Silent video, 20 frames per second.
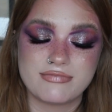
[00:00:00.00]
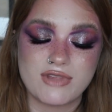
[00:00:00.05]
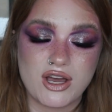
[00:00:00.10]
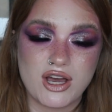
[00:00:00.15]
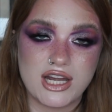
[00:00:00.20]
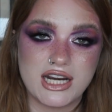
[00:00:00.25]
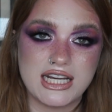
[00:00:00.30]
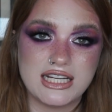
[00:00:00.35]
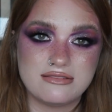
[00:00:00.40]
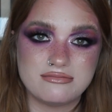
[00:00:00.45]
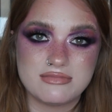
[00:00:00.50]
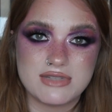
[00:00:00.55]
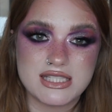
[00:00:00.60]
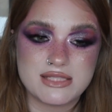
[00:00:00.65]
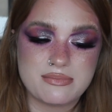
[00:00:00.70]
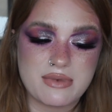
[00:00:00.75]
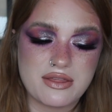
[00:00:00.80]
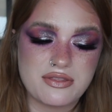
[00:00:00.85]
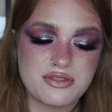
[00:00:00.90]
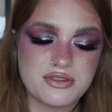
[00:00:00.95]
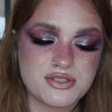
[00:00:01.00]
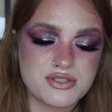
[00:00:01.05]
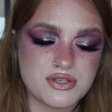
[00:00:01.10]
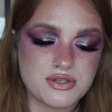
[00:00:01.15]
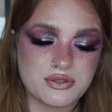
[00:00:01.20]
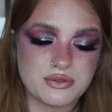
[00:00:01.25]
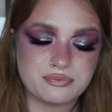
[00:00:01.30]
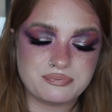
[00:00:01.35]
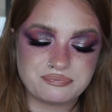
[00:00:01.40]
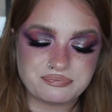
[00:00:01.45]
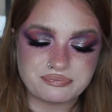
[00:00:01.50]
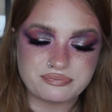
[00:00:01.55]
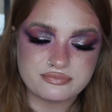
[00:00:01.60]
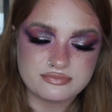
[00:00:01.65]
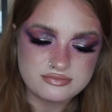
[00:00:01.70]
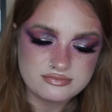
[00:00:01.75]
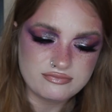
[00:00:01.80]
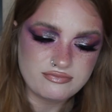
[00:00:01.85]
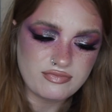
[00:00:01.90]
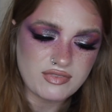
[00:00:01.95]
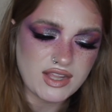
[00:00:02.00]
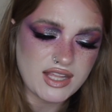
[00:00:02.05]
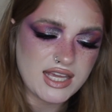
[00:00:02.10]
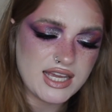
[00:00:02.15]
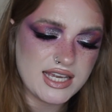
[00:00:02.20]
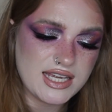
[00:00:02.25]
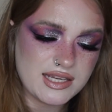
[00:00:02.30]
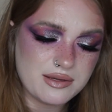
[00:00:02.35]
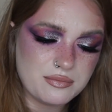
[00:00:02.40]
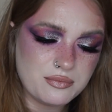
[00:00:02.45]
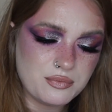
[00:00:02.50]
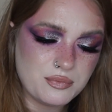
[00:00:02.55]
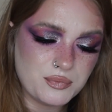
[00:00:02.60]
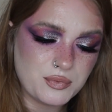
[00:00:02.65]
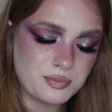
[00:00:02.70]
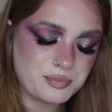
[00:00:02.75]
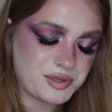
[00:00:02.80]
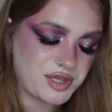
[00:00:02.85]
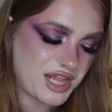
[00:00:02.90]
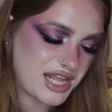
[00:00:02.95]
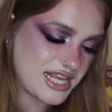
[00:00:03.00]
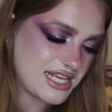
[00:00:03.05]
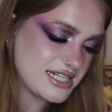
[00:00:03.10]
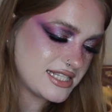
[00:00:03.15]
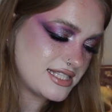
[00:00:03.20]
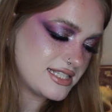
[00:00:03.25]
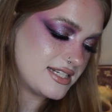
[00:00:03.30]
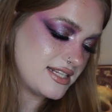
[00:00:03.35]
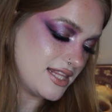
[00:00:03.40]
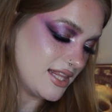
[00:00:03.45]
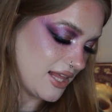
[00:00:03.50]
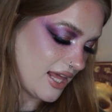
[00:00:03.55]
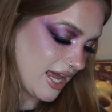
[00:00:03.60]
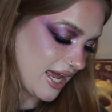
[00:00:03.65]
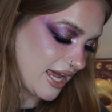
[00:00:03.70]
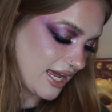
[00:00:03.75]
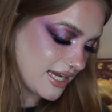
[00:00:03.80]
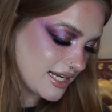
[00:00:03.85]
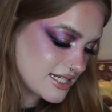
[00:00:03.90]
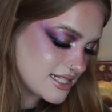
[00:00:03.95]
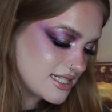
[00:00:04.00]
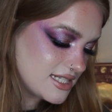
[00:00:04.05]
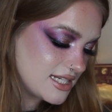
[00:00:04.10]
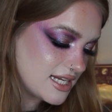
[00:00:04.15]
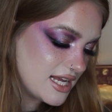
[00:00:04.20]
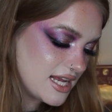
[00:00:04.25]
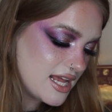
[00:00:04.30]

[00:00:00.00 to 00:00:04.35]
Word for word: on it this month. So I replaced that.